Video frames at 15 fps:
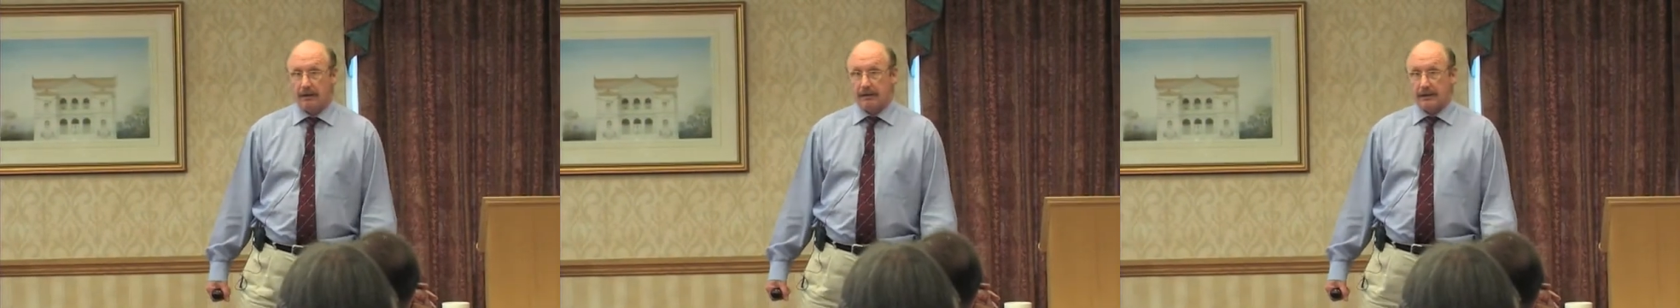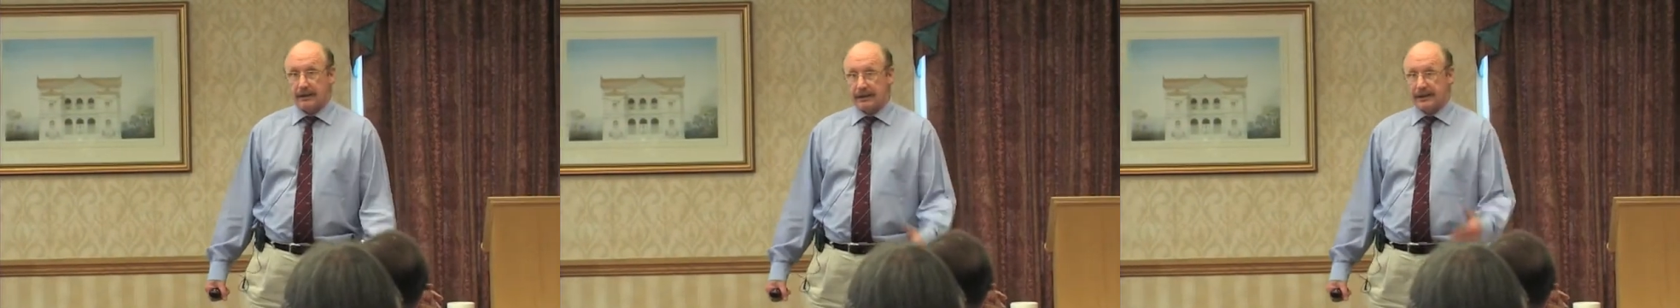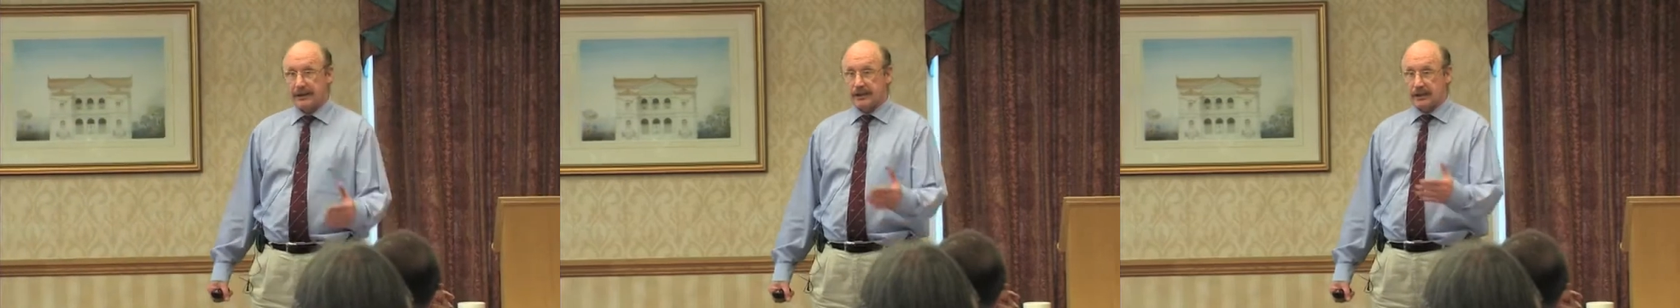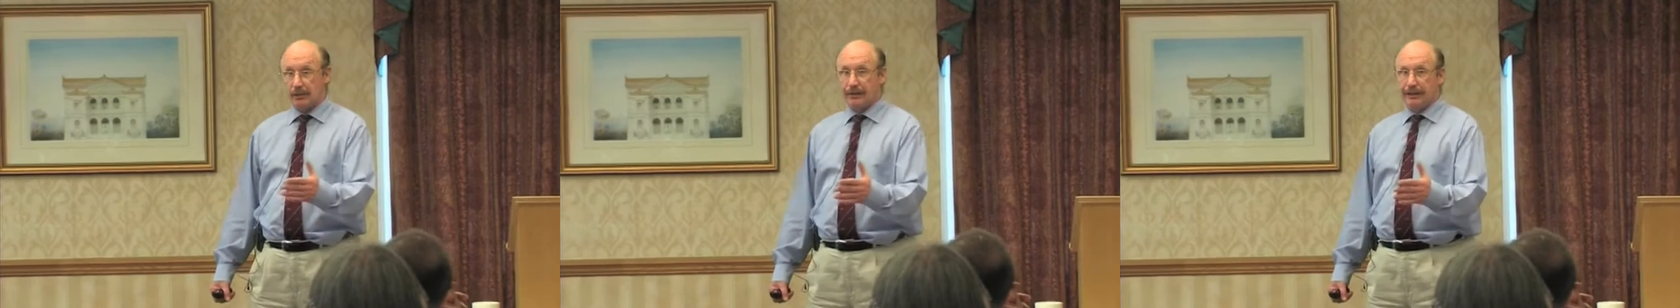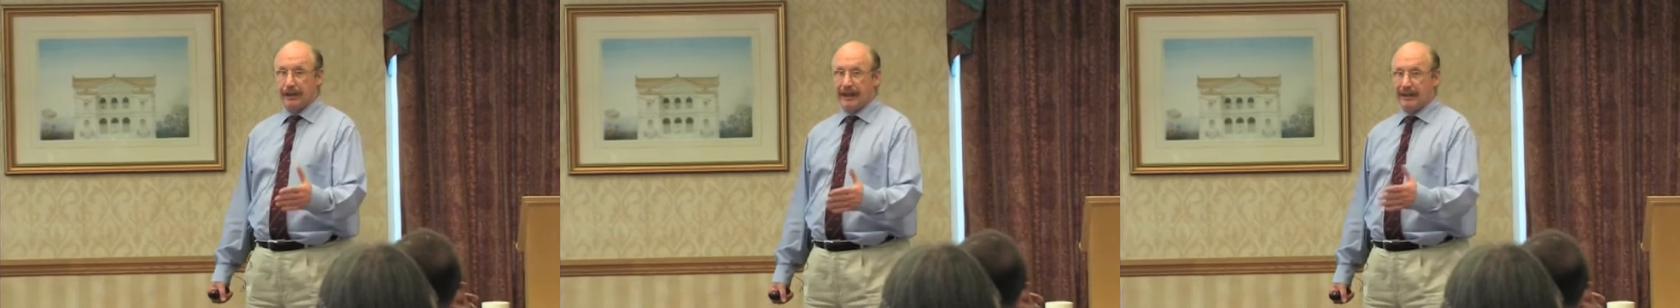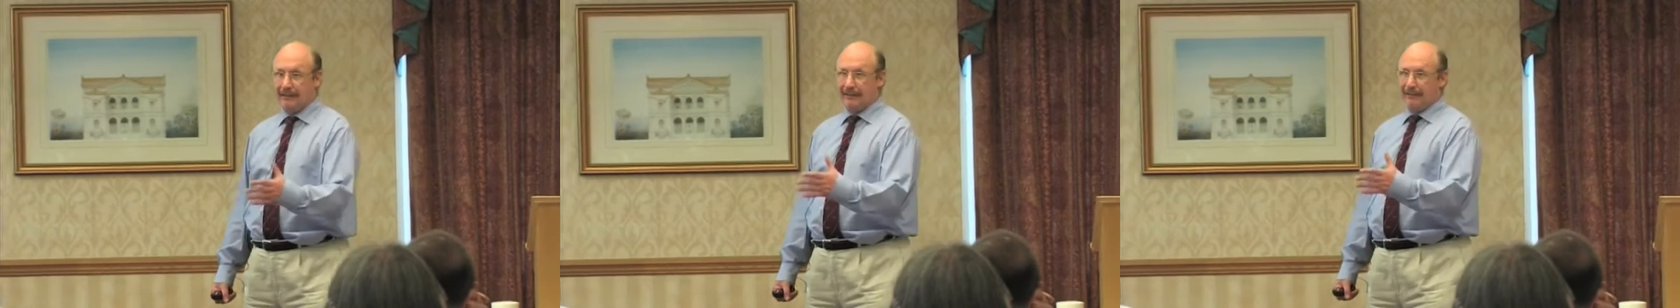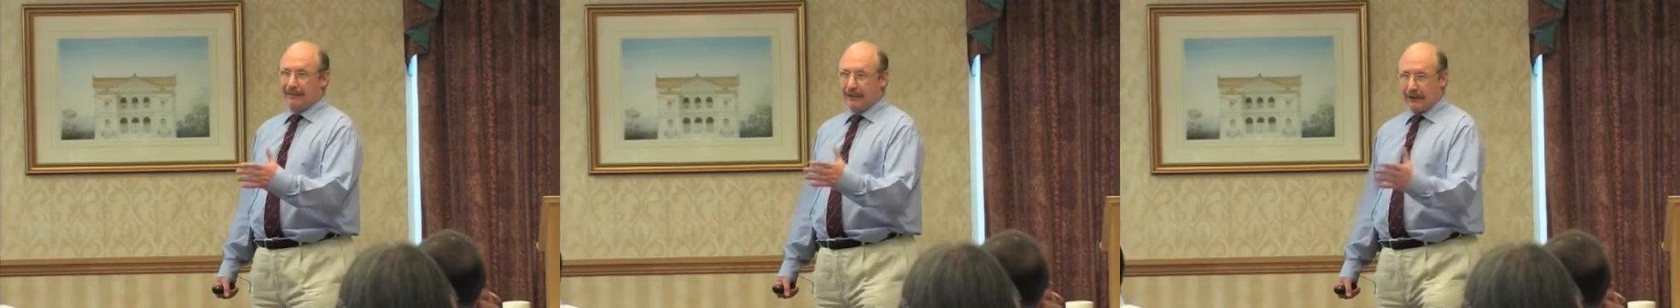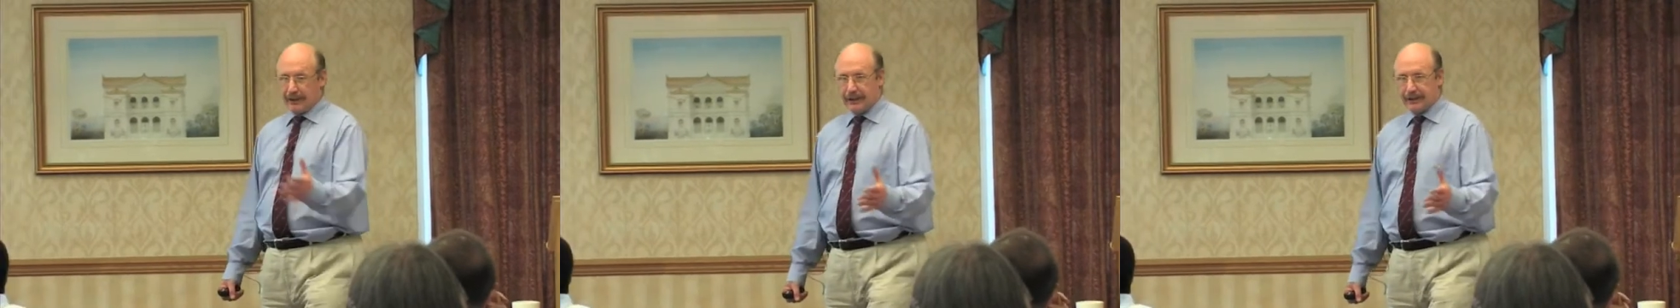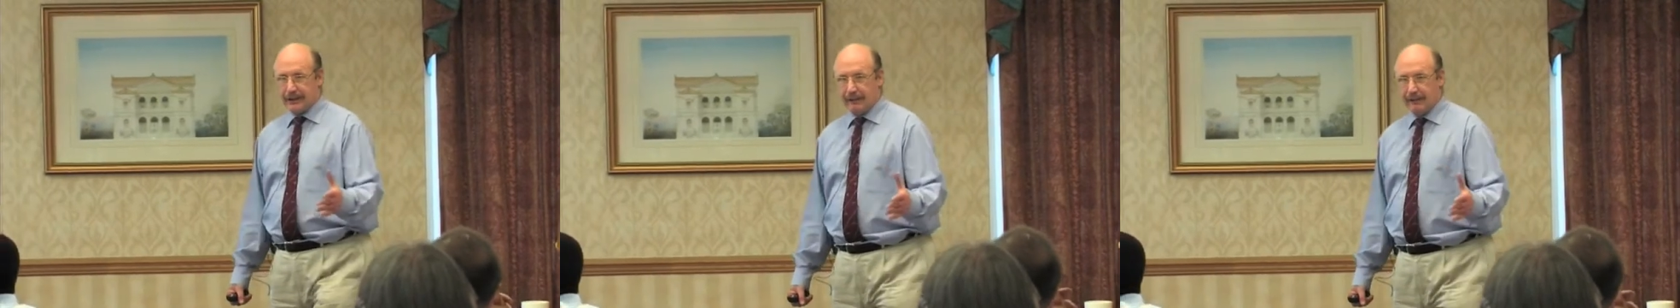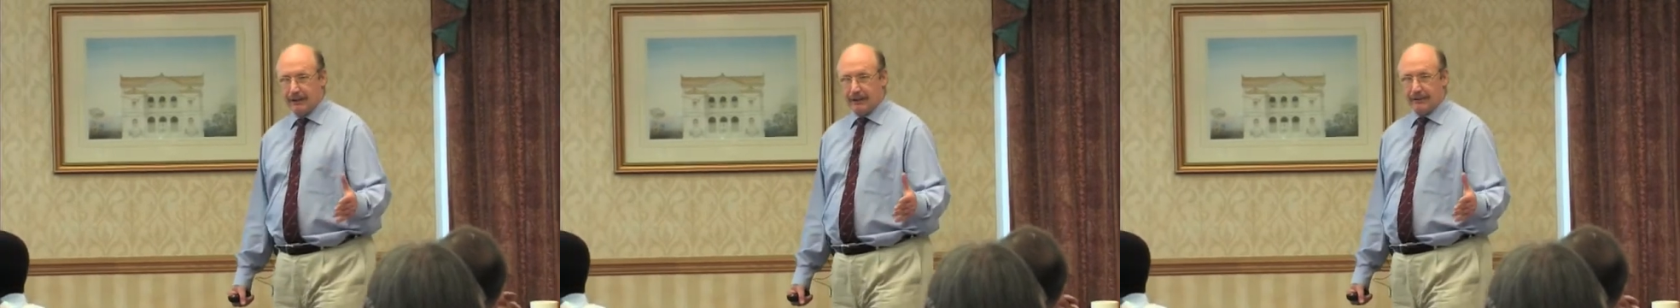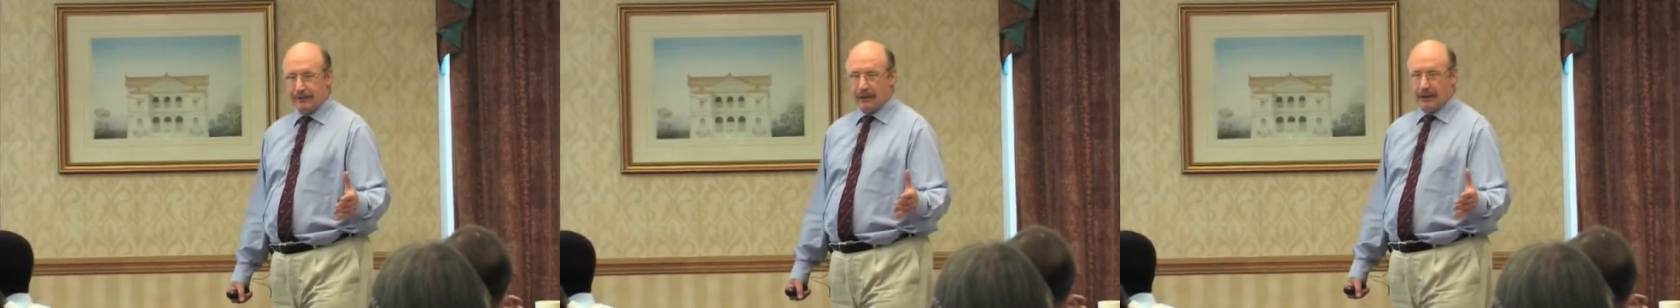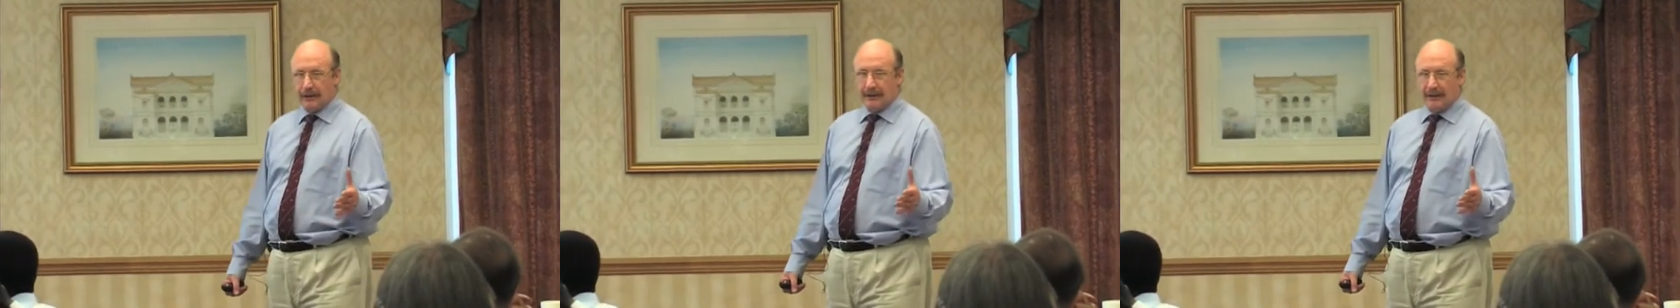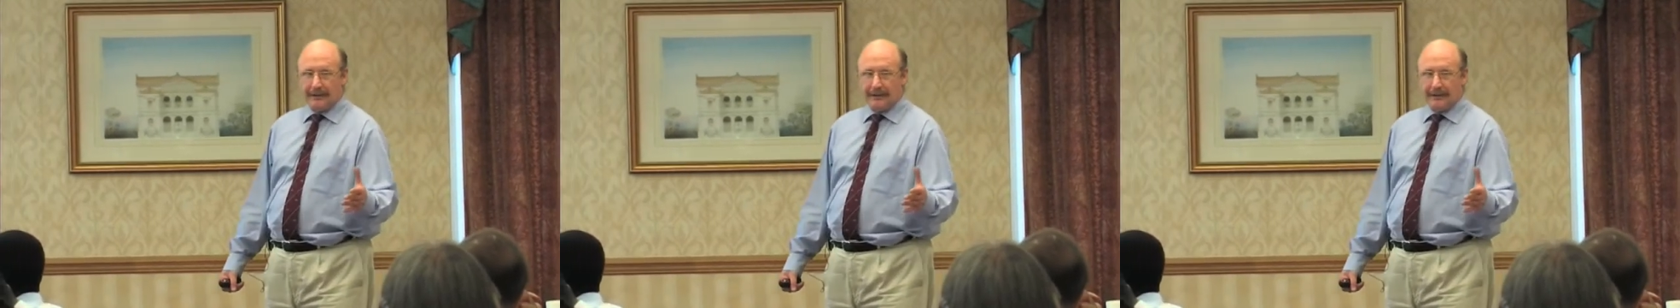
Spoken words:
Now, this is something not necessarily for